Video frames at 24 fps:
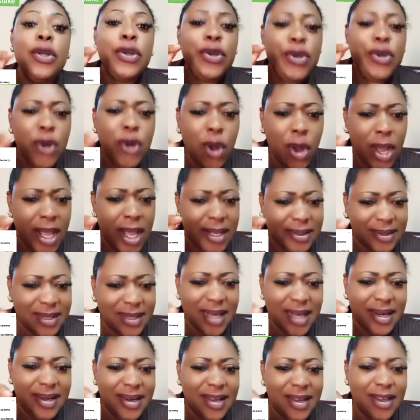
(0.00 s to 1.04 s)
know
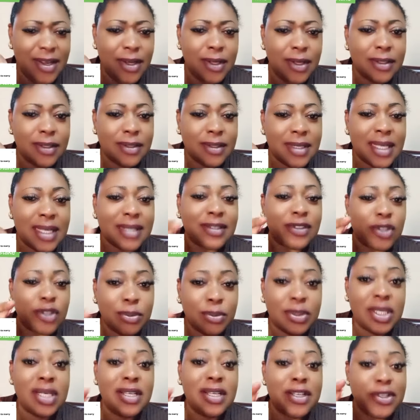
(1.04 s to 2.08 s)
exactly that
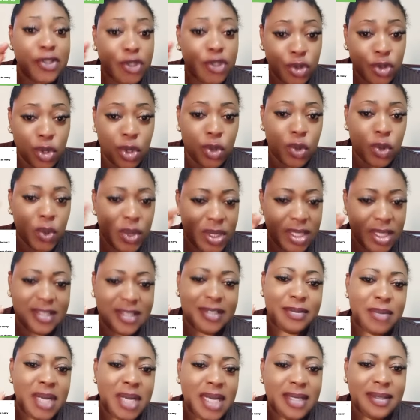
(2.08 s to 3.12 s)
something is wrong with
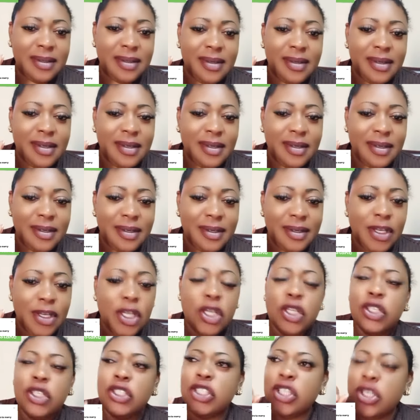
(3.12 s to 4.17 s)
this man.
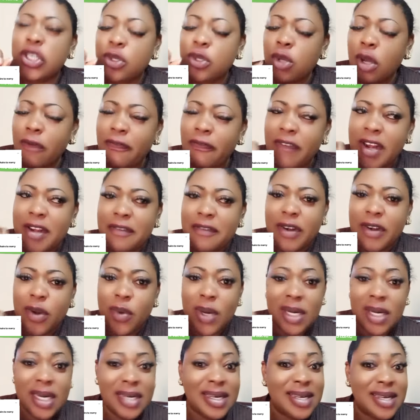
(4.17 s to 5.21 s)
She know very, very
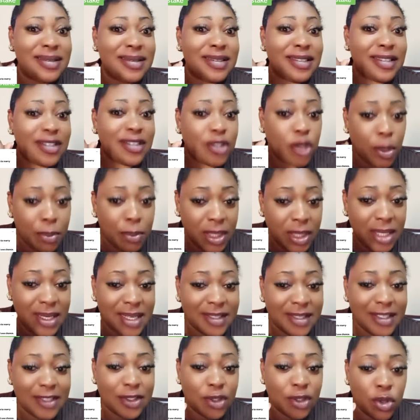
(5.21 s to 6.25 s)
well that there's something
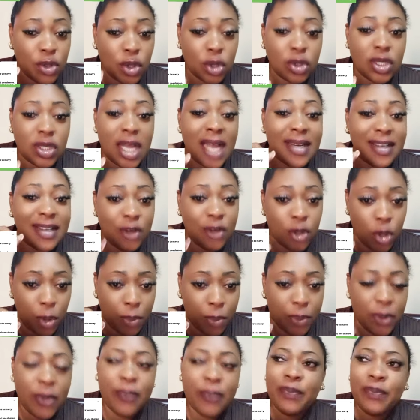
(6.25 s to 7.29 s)
that is not adding
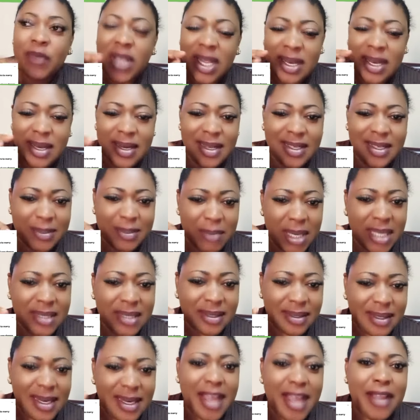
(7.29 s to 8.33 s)
up in this
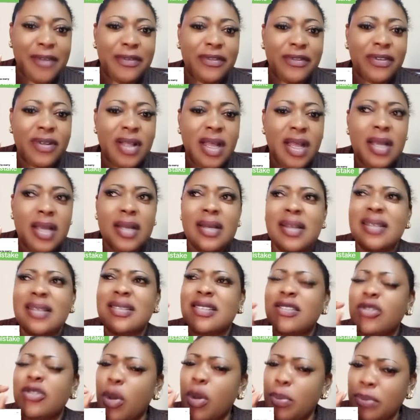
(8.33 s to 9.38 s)
man's life. There's
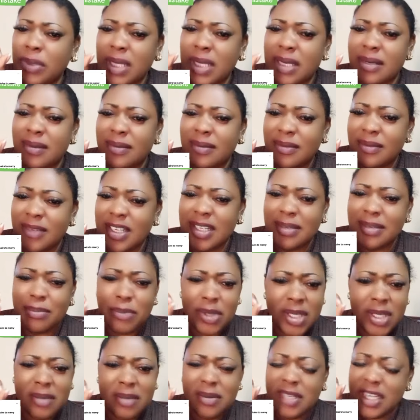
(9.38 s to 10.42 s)
something,
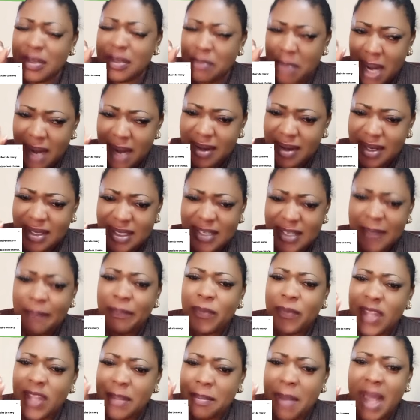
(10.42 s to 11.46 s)
the marriage,
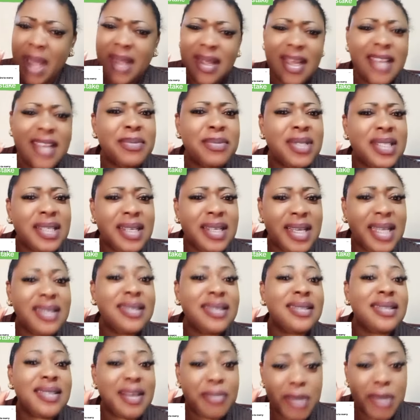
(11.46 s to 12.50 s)
the man
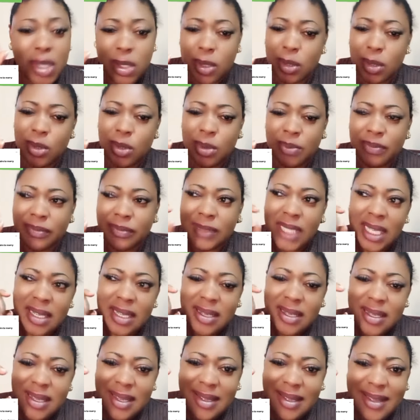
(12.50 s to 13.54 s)
gets semicolon.
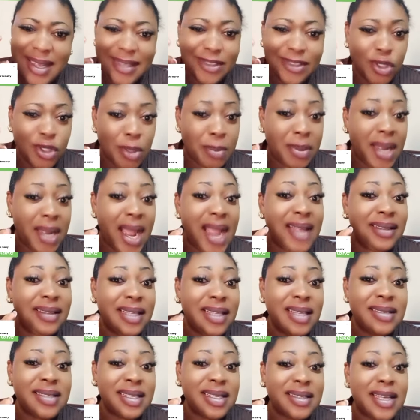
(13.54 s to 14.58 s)
He gets some kind
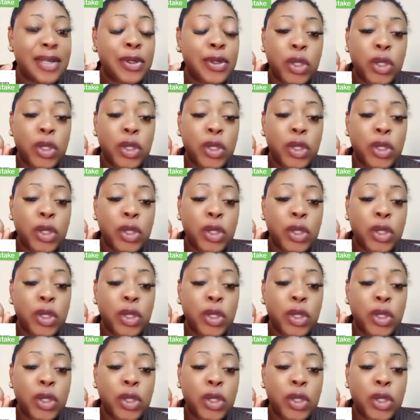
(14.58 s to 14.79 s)
things that are